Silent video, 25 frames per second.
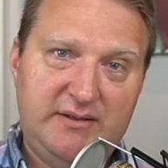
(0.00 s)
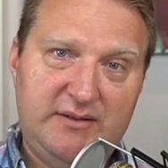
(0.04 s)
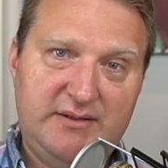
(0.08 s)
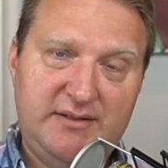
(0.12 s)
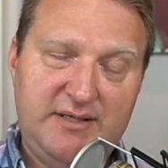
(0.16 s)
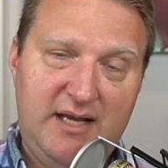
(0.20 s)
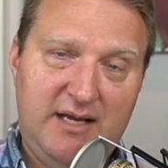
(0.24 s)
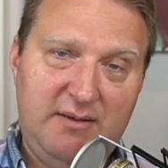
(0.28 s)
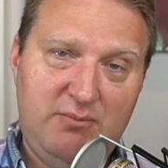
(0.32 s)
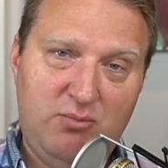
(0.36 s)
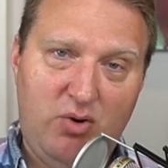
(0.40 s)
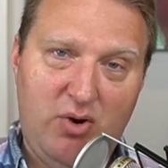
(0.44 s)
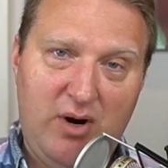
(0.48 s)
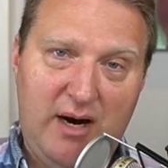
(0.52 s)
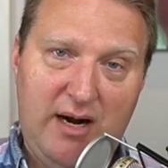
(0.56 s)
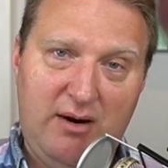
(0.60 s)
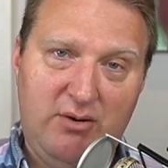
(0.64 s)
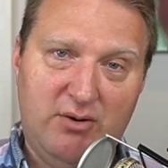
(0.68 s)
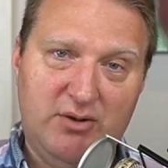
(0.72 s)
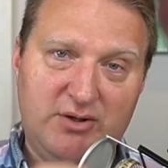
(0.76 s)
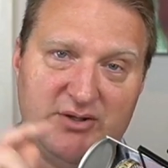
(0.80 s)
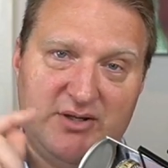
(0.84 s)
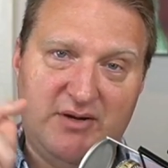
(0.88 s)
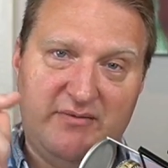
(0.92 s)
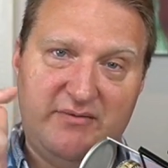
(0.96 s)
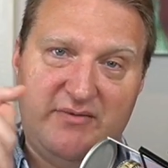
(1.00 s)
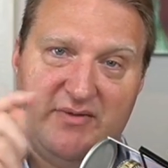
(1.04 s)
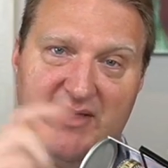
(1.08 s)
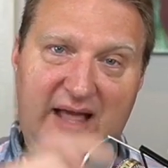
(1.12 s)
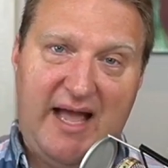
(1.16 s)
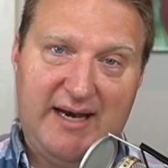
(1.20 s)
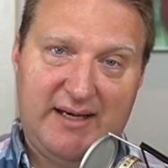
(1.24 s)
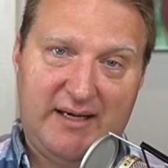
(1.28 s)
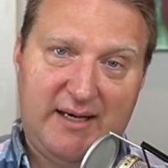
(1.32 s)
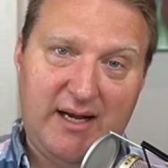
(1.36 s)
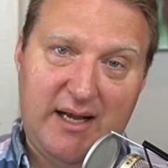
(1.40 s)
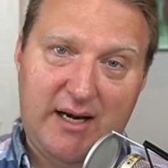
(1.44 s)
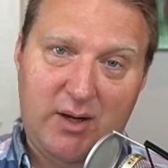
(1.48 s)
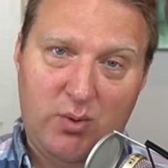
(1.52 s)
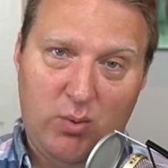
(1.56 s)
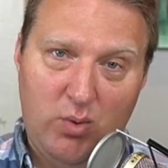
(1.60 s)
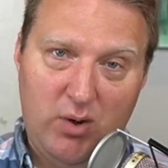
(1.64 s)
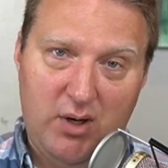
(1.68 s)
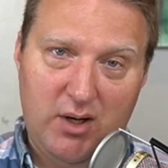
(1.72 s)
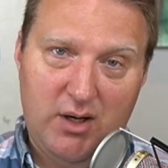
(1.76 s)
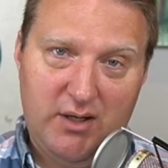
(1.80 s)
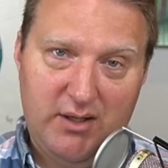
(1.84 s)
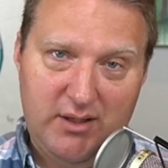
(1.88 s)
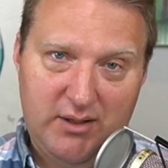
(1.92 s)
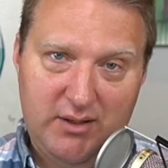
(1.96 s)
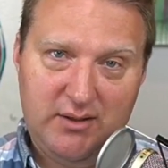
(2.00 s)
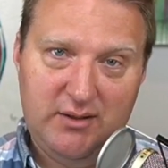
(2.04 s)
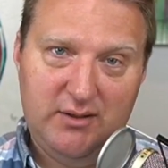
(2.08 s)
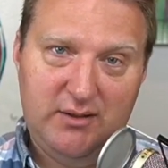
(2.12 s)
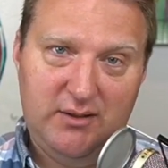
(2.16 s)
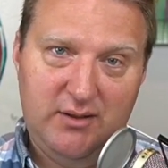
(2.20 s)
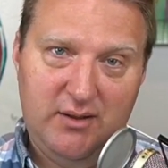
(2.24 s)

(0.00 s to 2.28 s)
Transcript: did 10 more hours of that kind of work?